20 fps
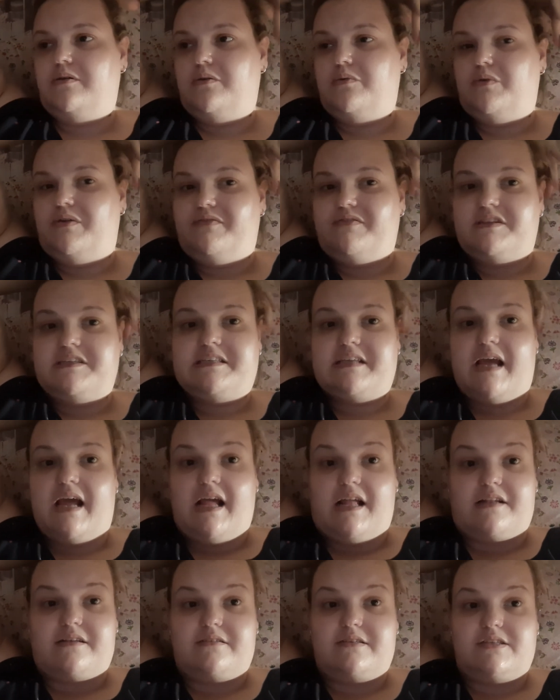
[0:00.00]
with the
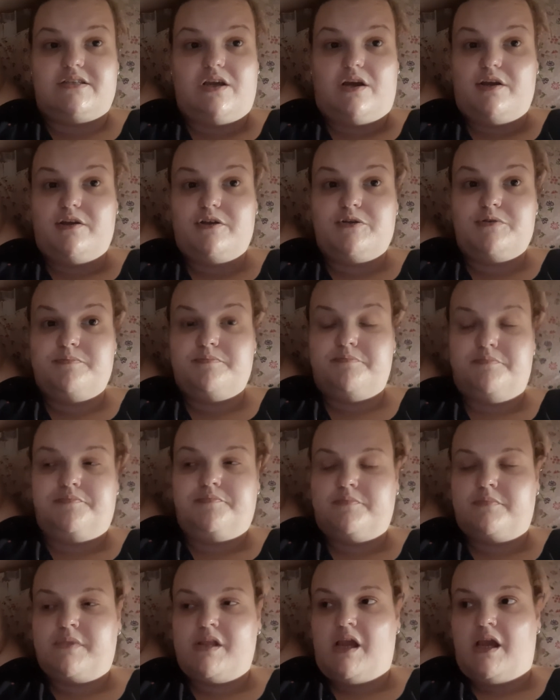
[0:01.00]
scan. So
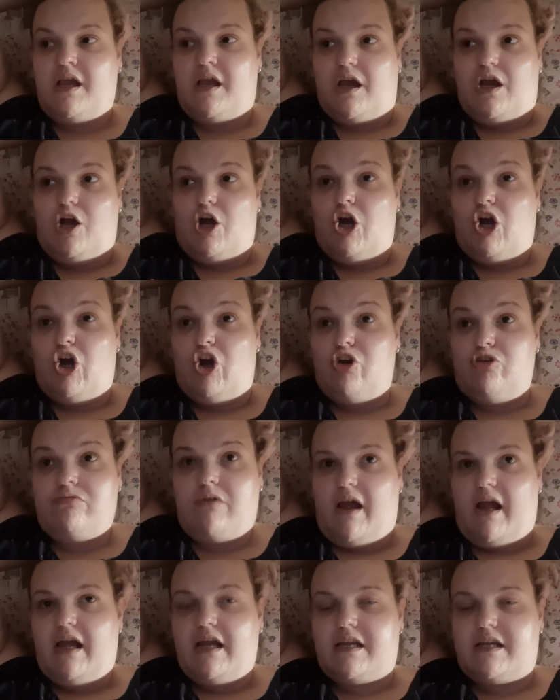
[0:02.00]

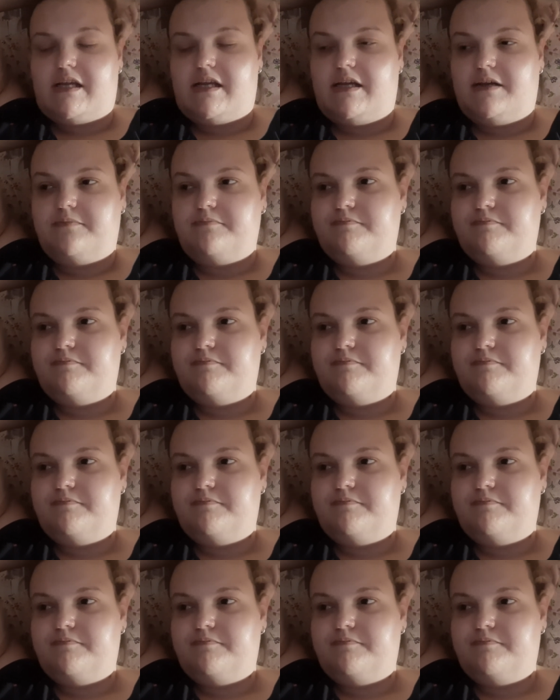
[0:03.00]
hooray,